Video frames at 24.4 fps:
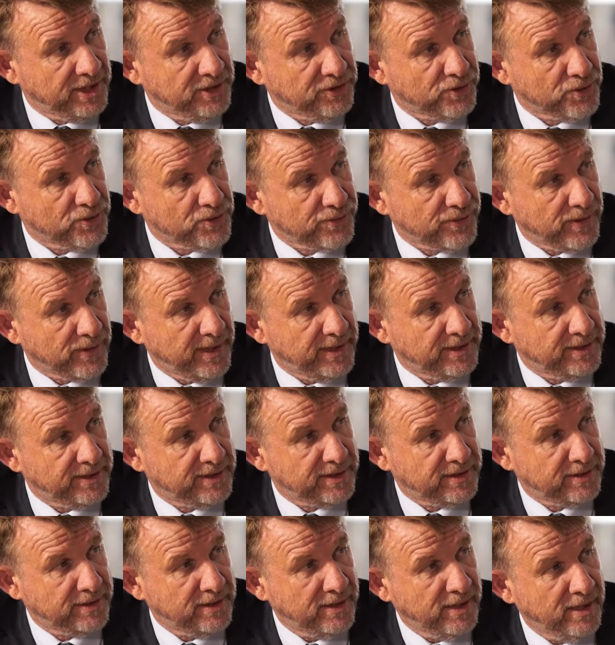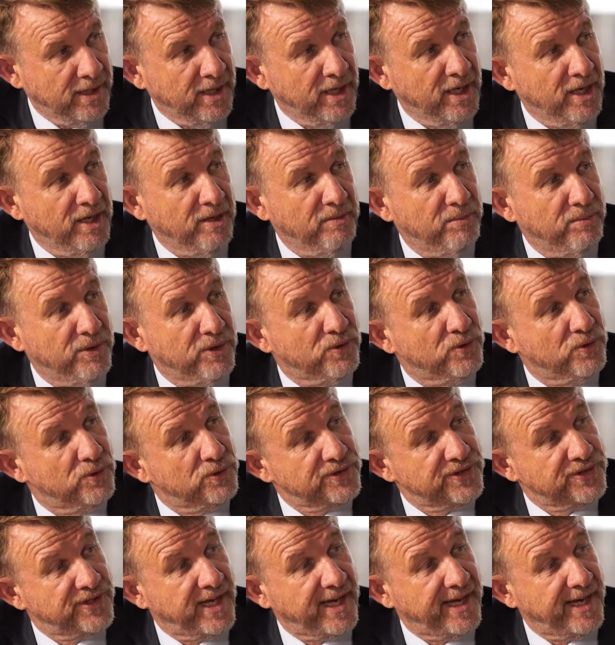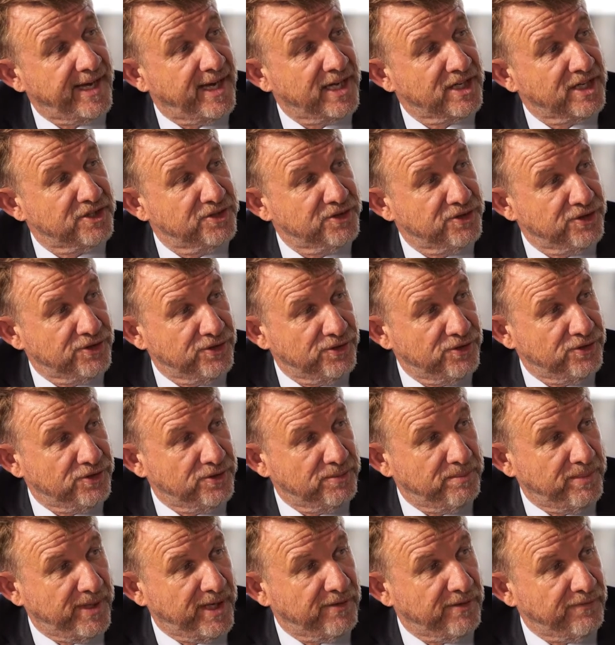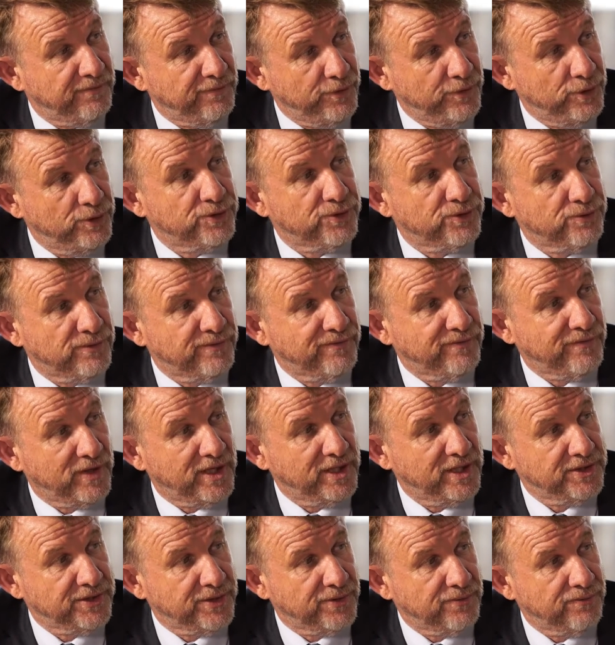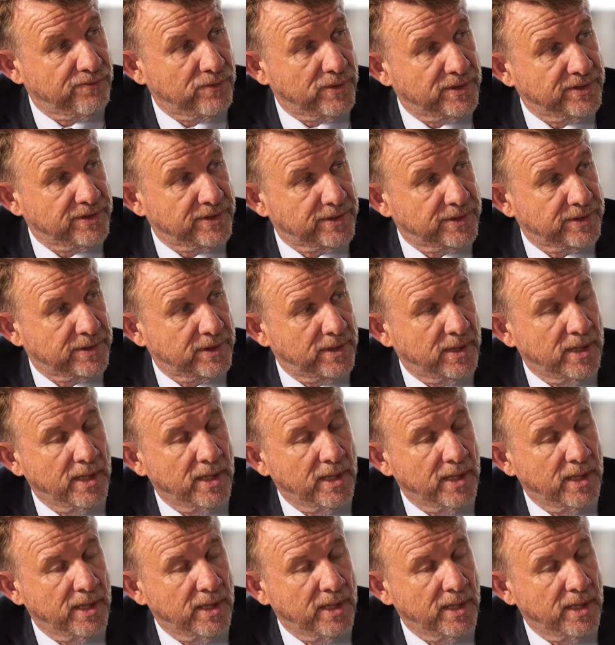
interest rates because they are concerned about future inflation risks.